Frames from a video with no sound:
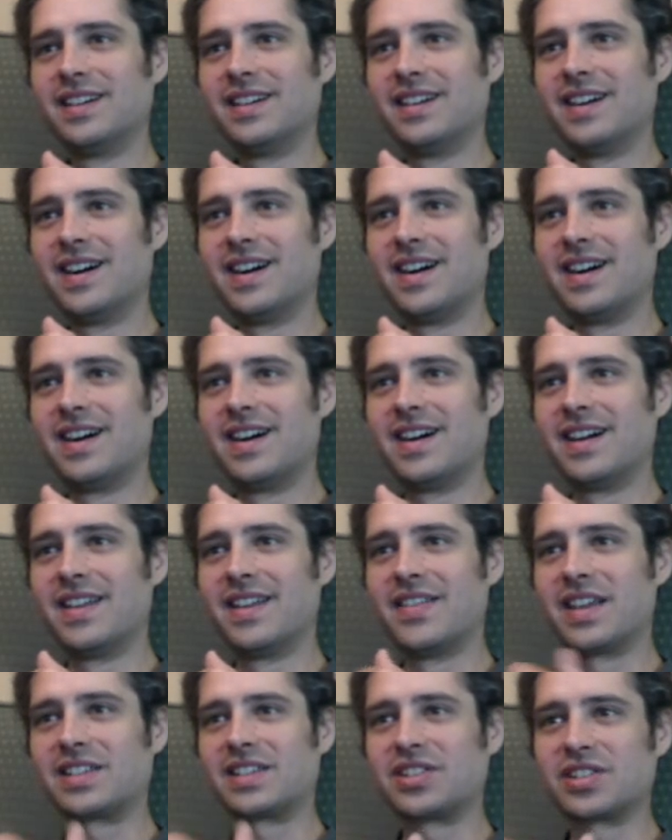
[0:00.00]

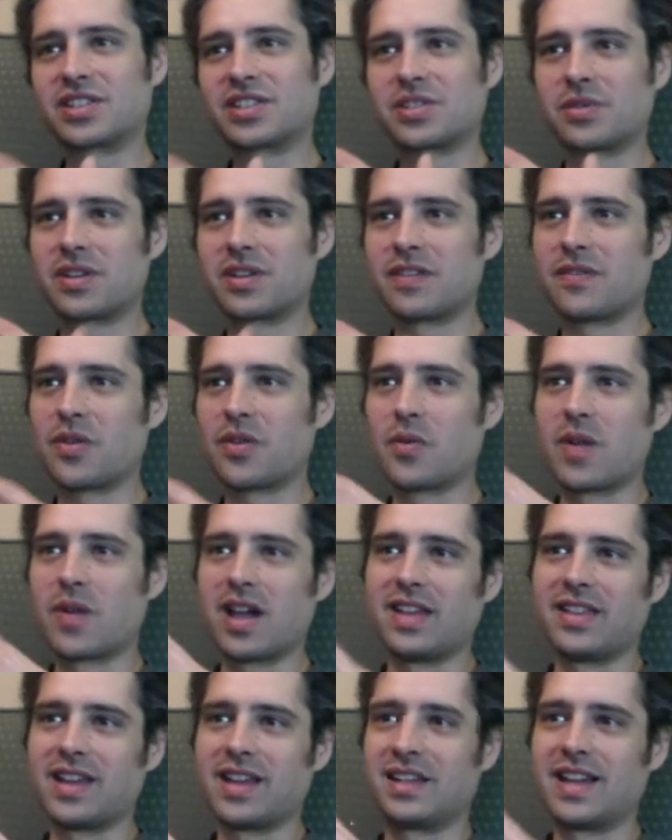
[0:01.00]
That's just sort of a way
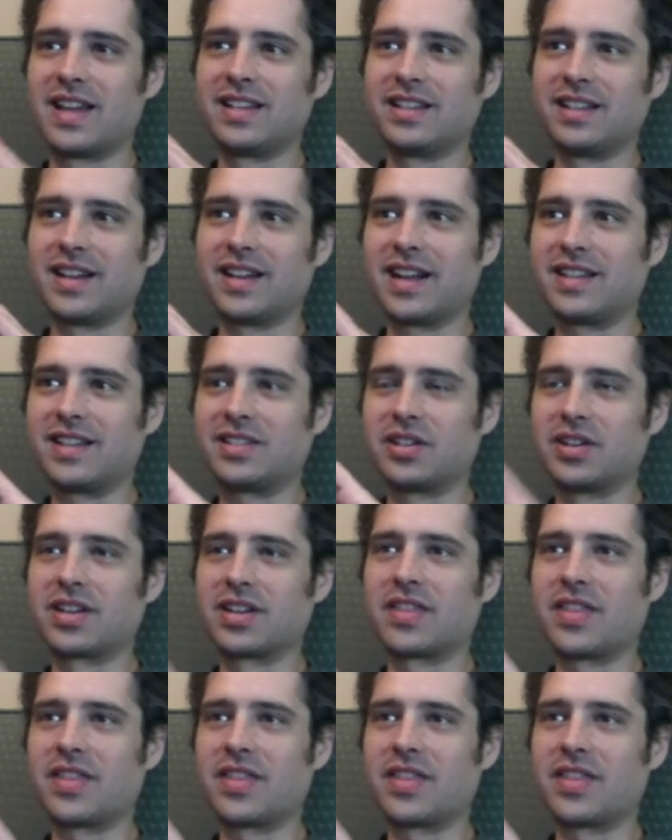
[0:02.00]
that I took